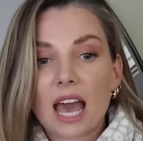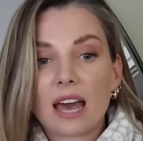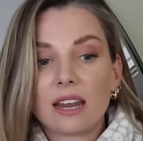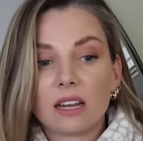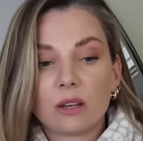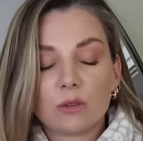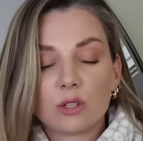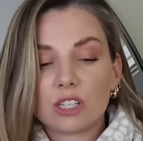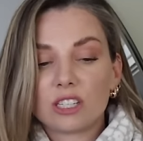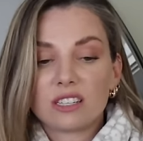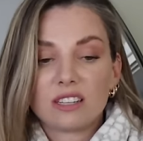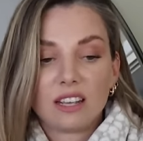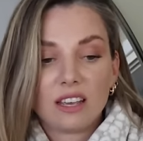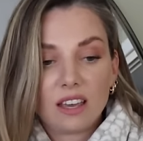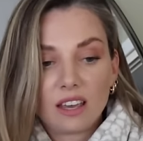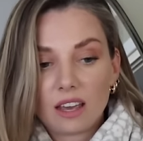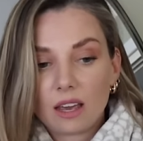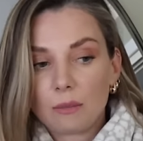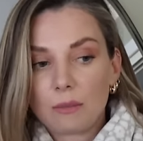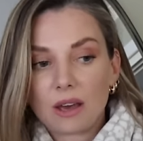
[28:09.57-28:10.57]
And I was just
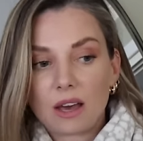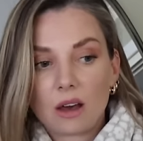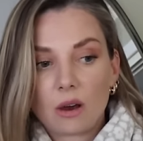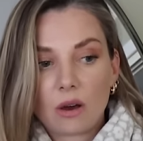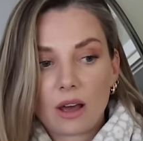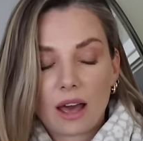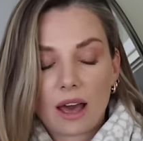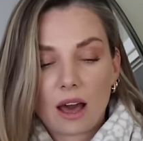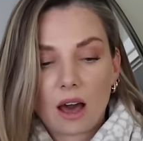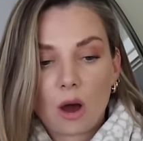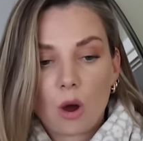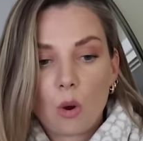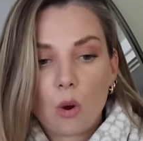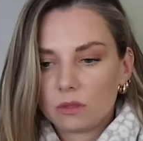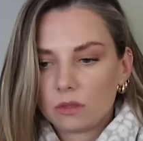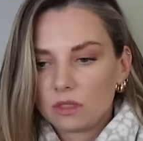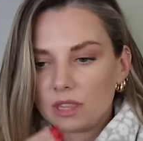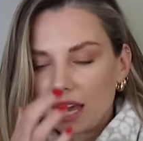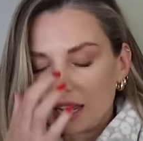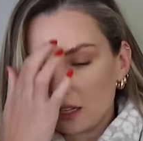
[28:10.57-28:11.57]
thinking about how
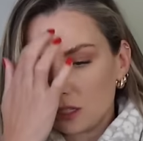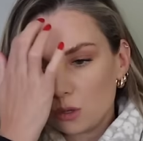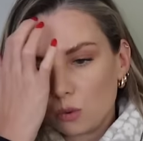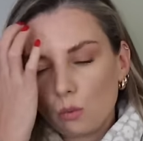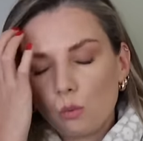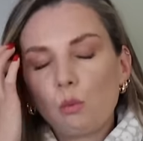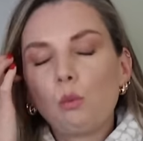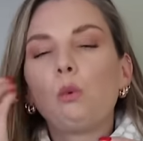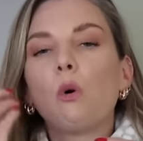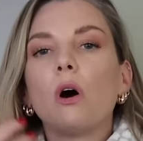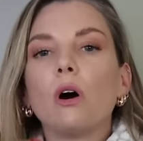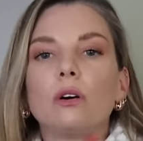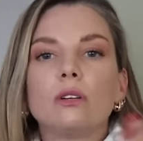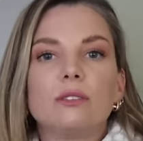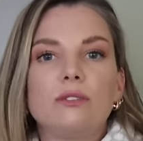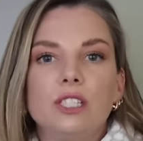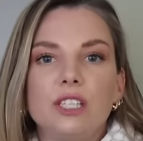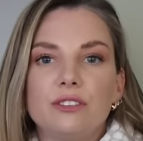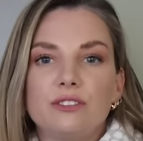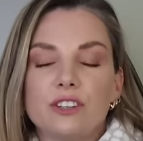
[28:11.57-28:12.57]
that is a world
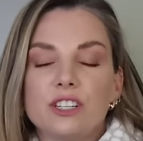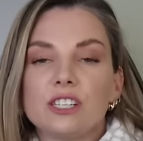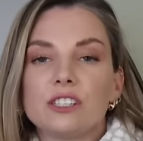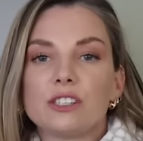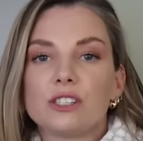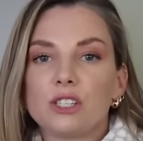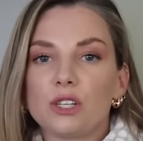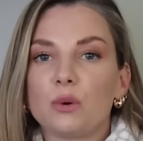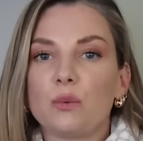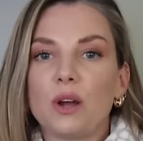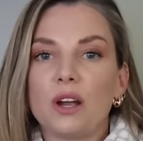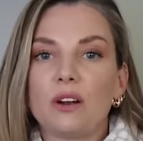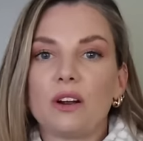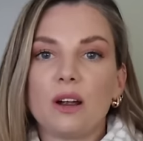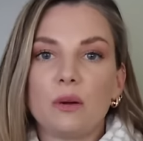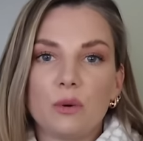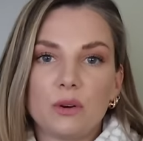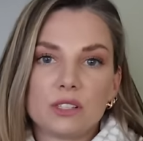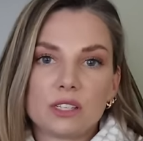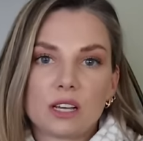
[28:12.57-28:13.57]
of difference to where
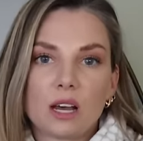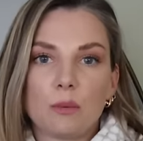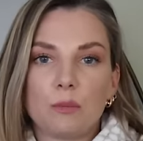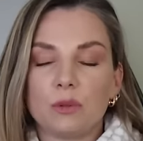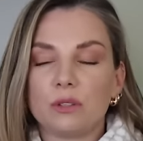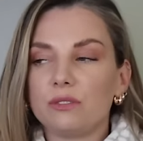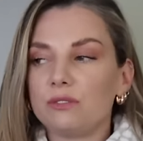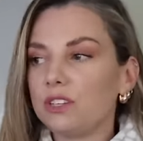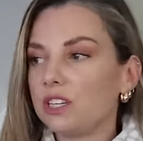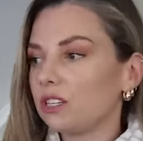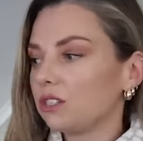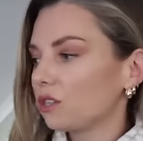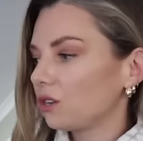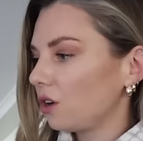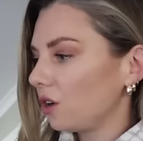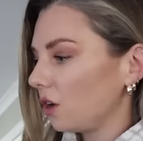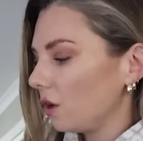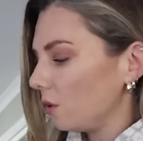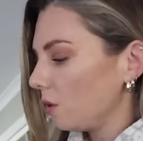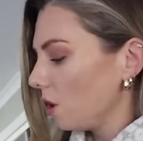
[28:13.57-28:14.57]
I was a couple of years
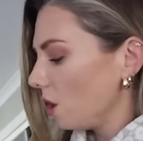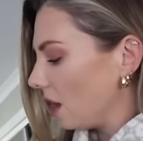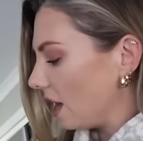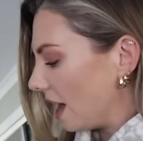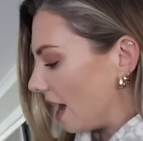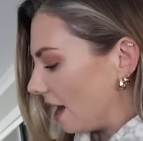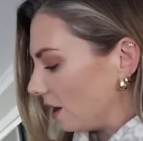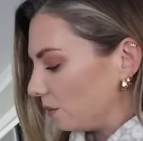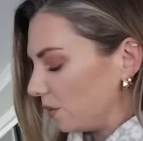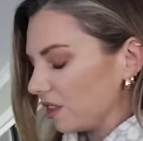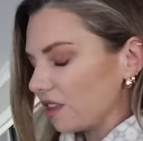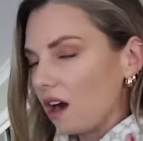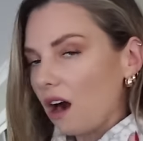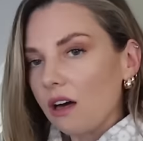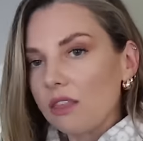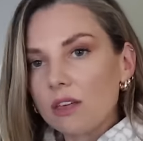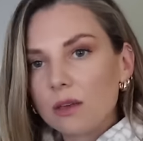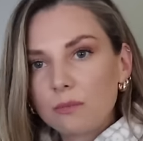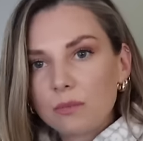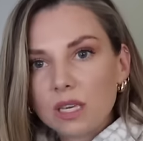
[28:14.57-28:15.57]
ago and with
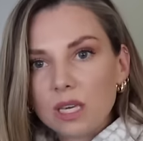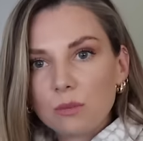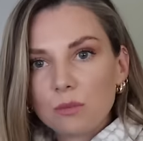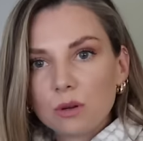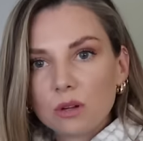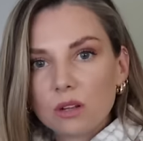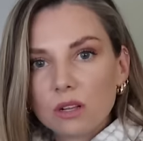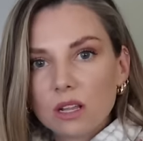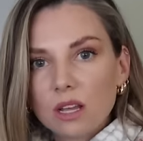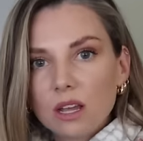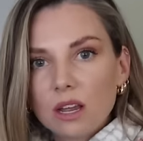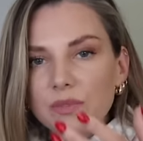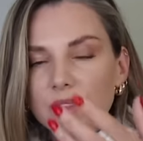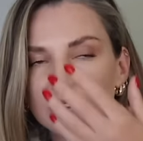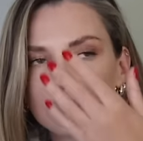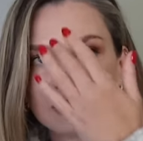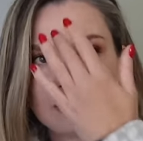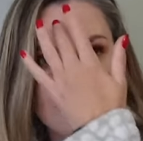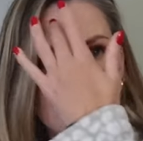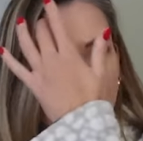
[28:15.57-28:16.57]
other people
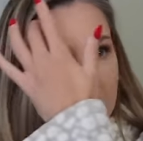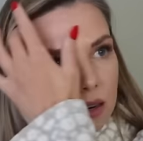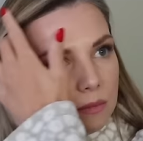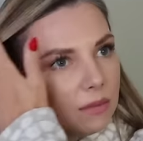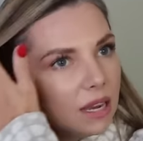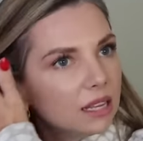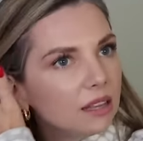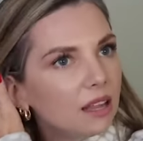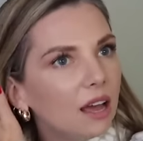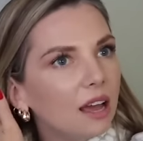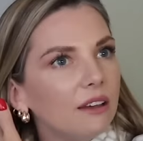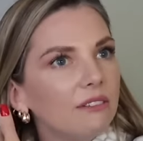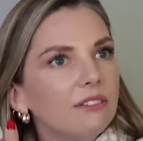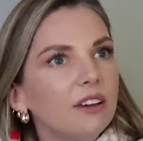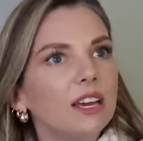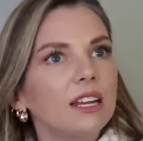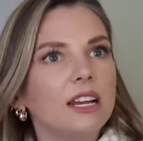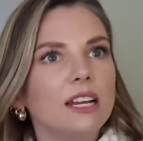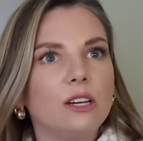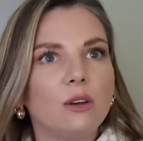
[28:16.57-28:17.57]
that I've had in my life.
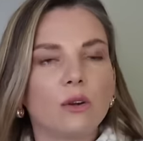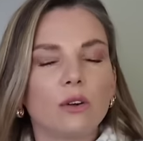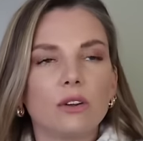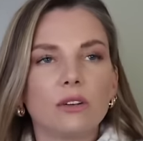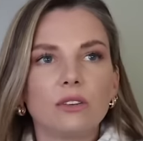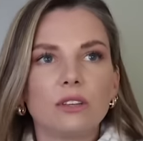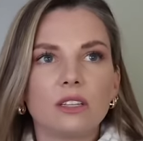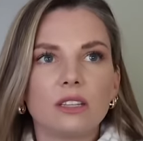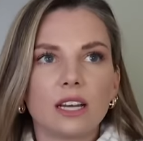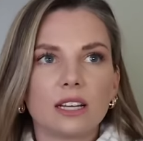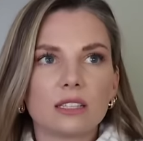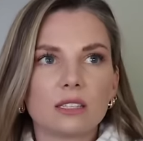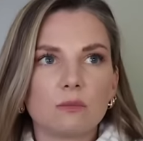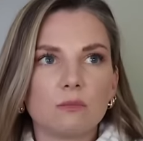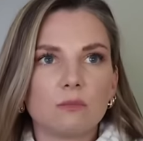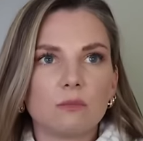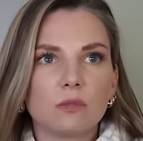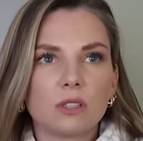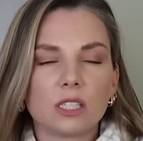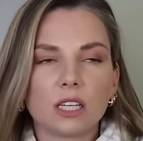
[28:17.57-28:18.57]
And I know that that's
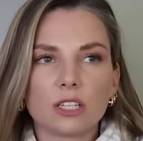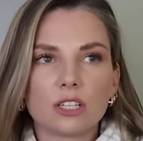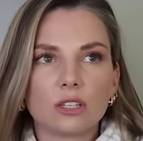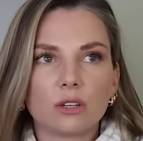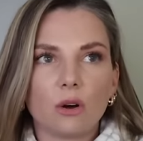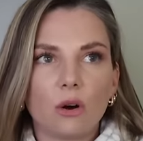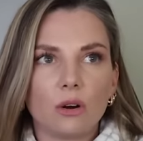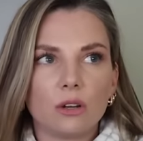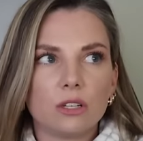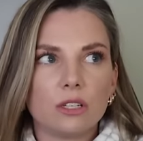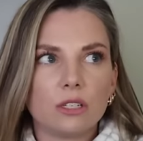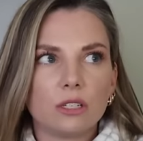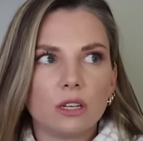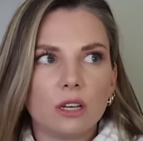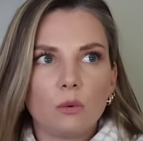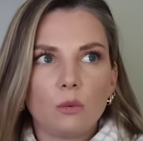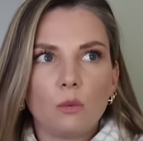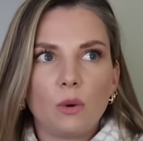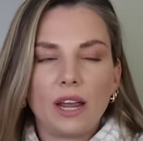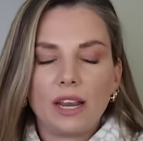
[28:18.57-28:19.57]
such an odd
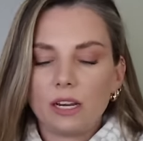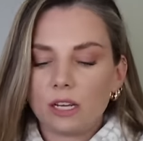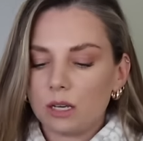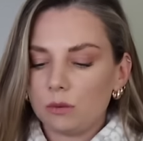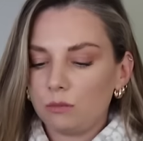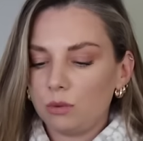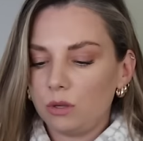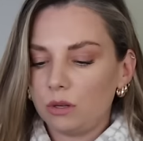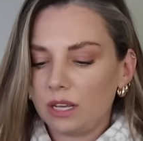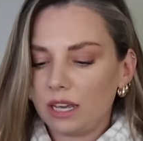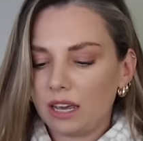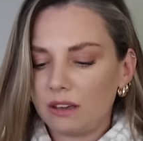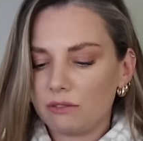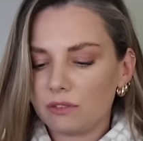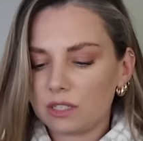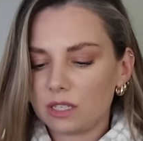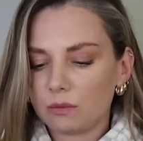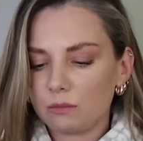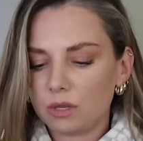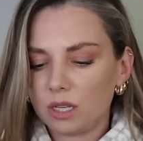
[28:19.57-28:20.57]
way to communicate
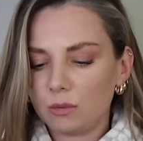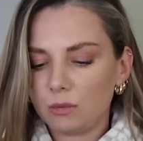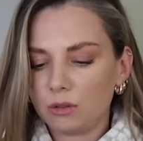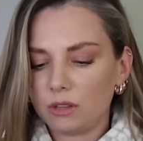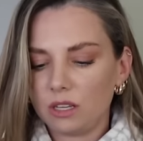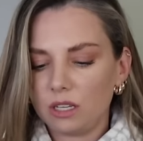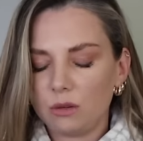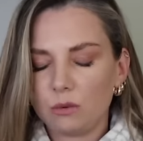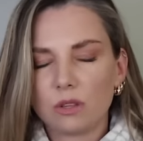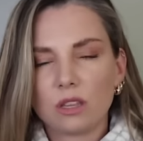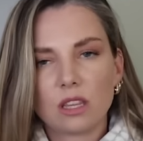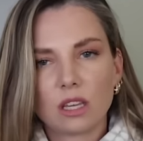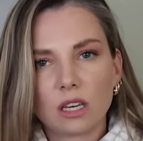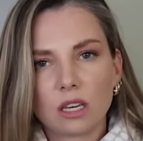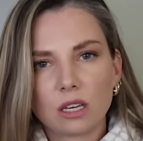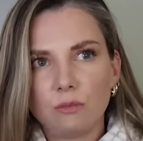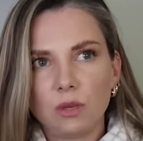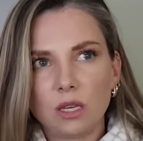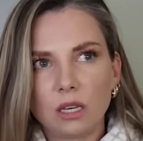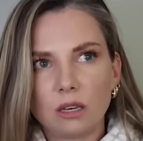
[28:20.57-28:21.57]
for some people, that you would
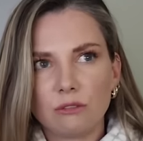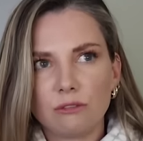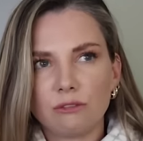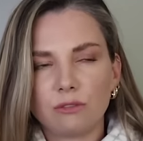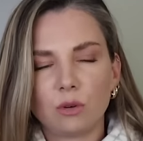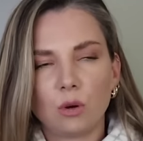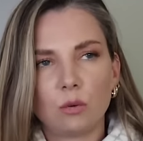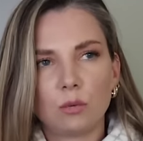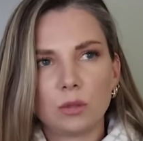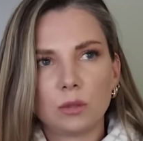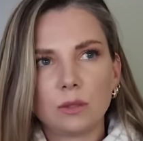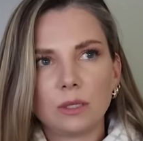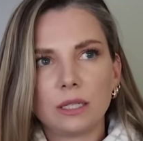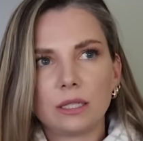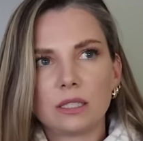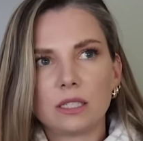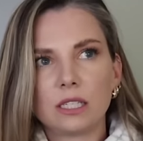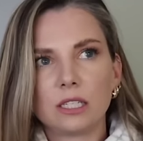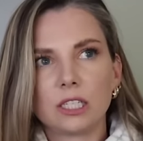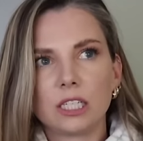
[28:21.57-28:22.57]
think being formal
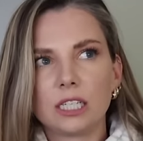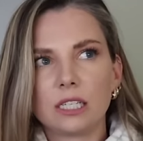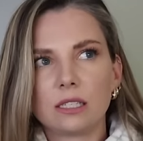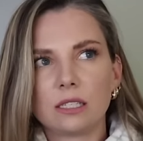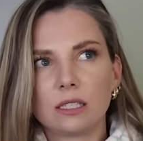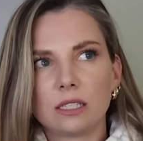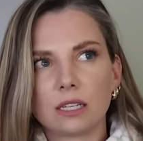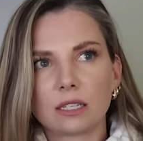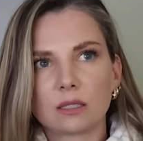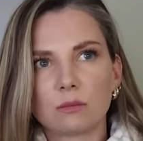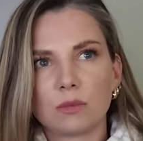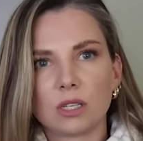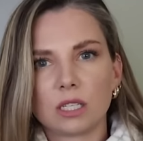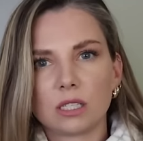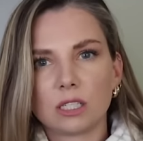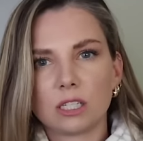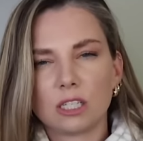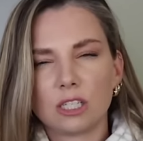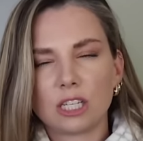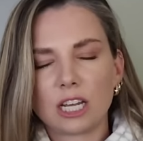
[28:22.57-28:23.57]
and serious in text
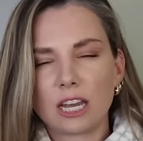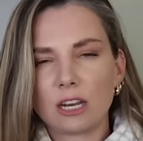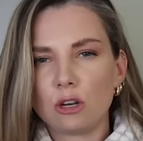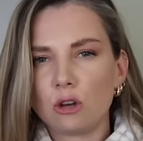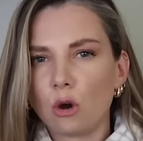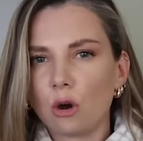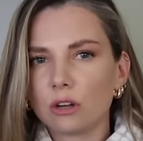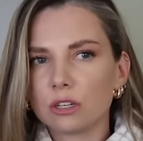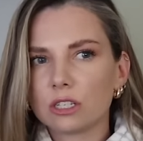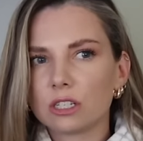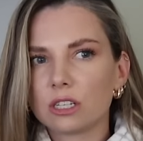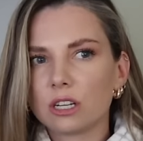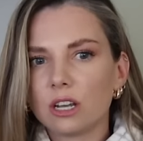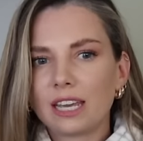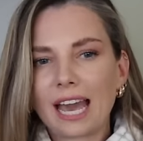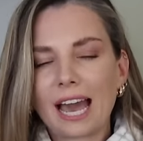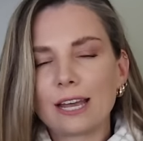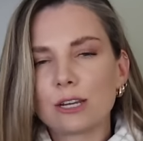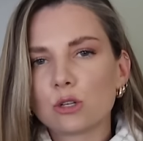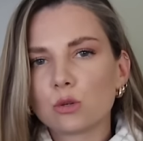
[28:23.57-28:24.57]
message and not
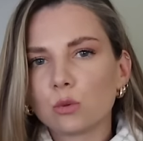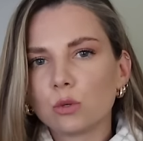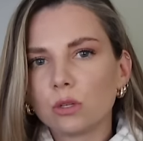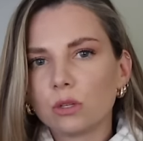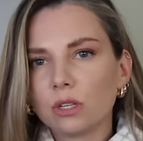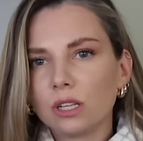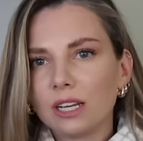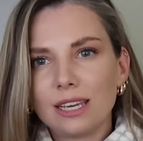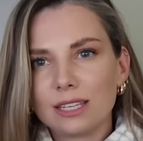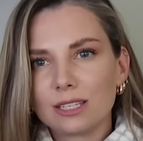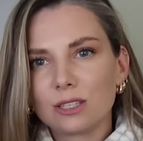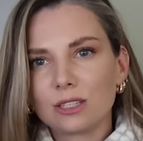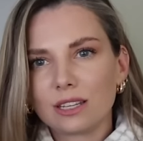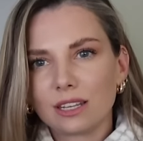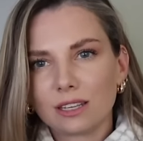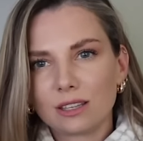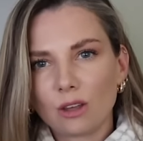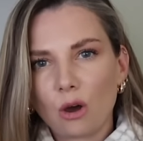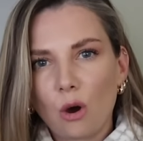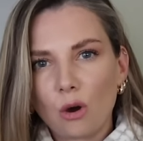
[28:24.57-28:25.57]
casual is
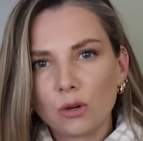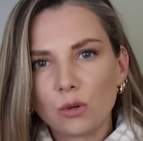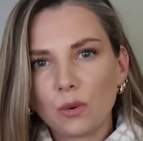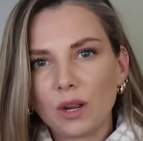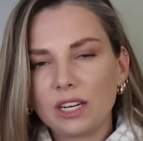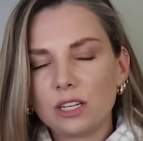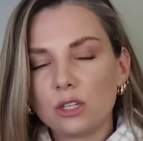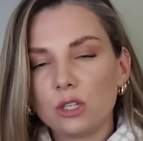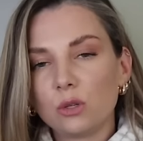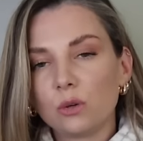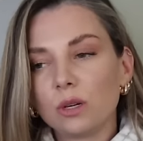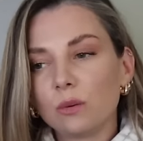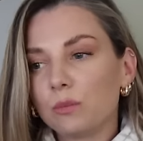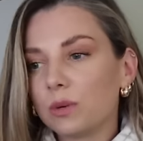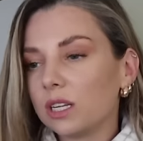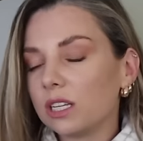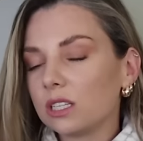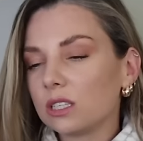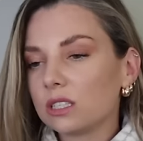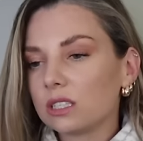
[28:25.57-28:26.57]
like the odd way to do it,
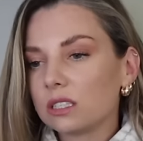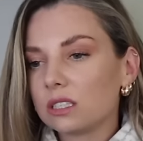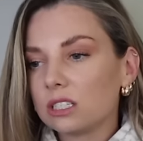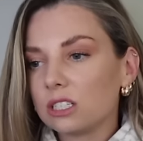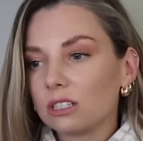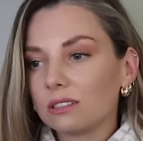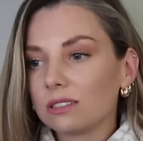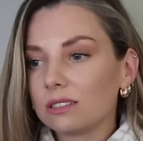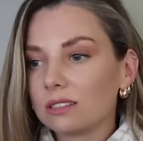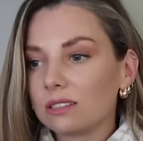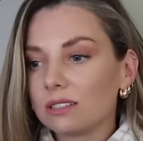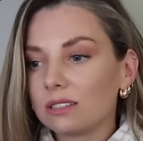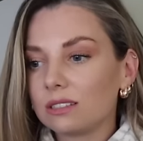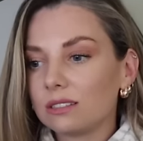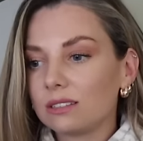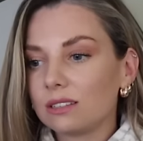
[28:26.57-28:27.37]
but it's just